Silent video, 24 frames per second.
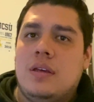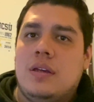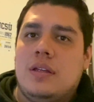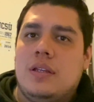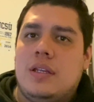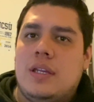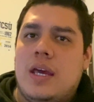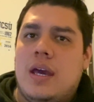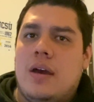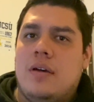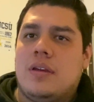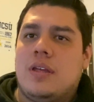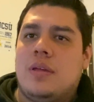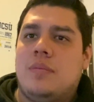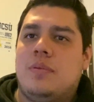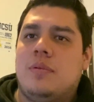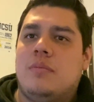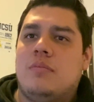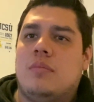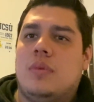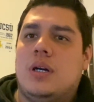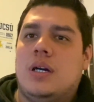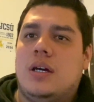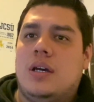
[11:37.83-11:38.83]
Now, keep
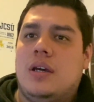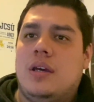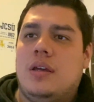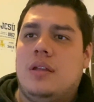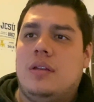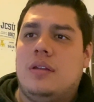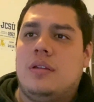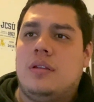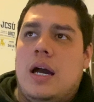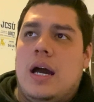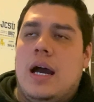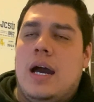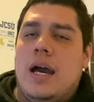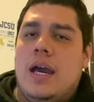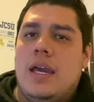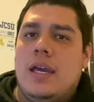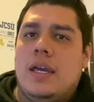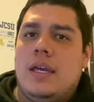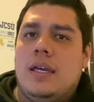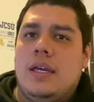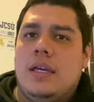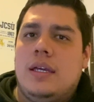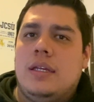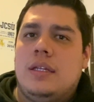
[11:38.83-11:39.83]
in mind,
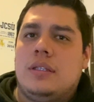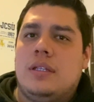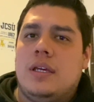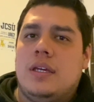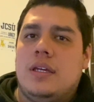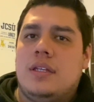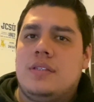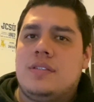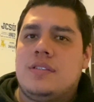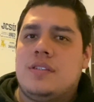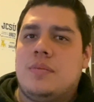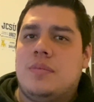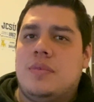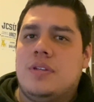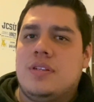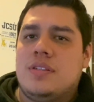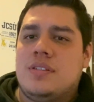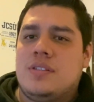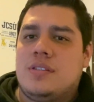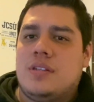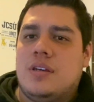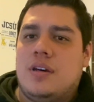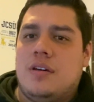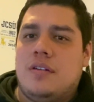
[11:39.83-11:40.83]
I did some of
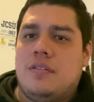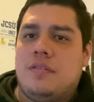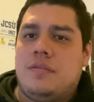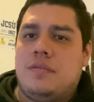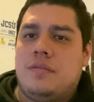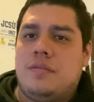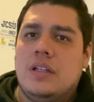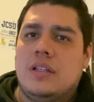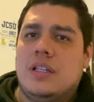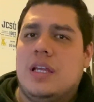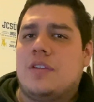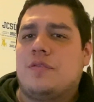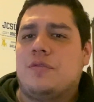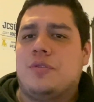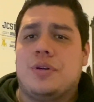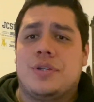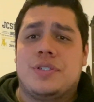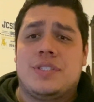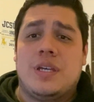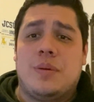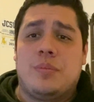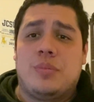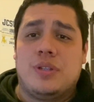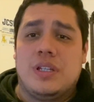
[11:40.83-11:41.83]
this stuff, like for
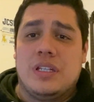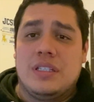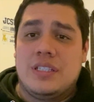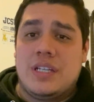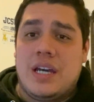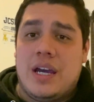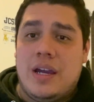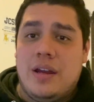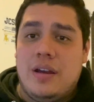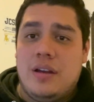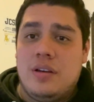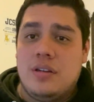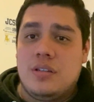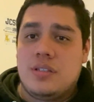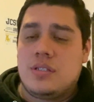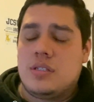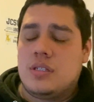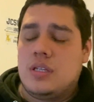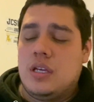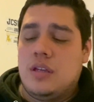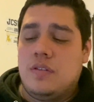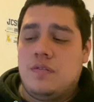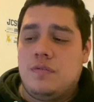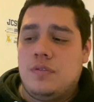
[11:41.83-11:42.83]
example, the tires.
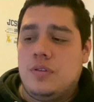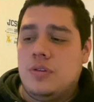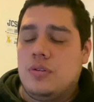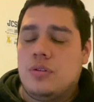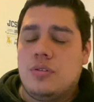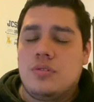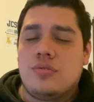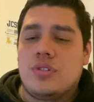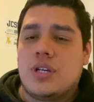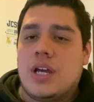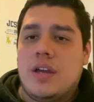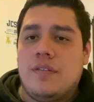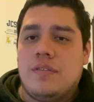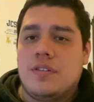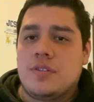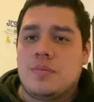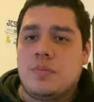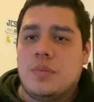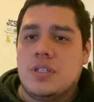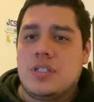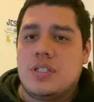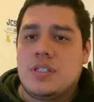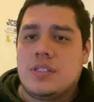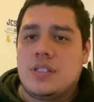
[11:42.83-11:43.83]
If you don't drive as
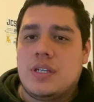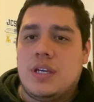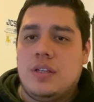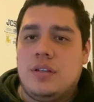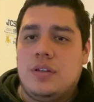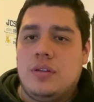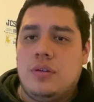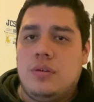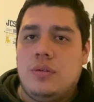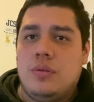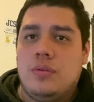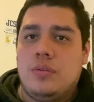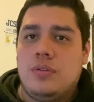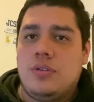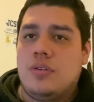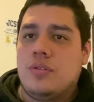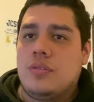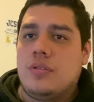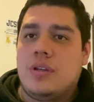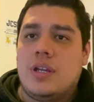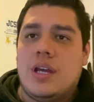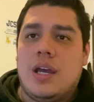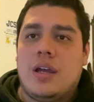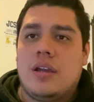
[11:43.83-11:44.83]
much as I do, you're
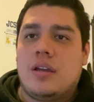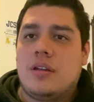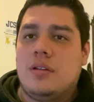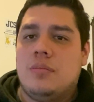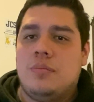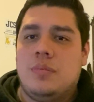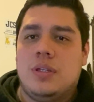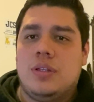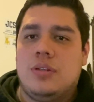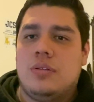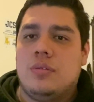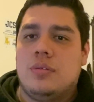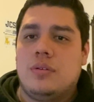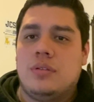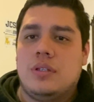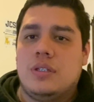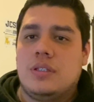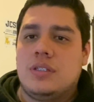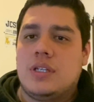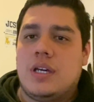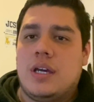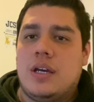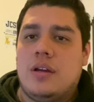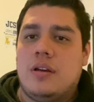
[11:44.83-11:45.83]
not going to be doing the
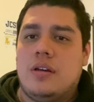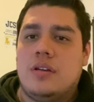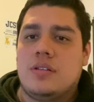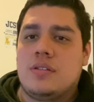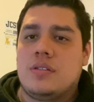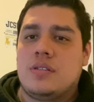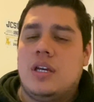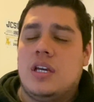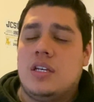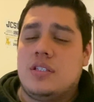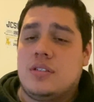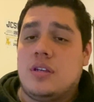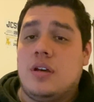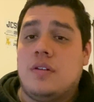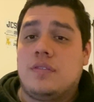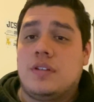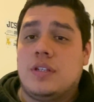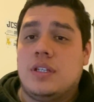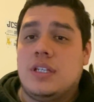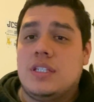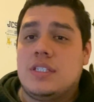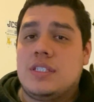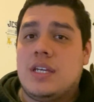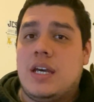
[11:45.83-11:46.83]
tires as
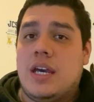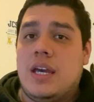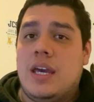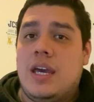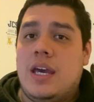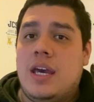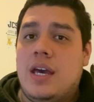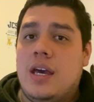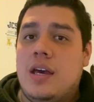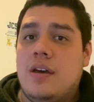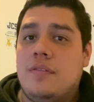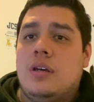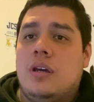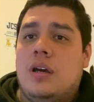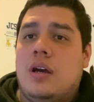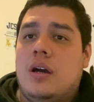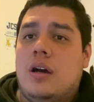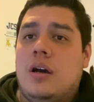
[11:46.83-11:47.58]
often as I have.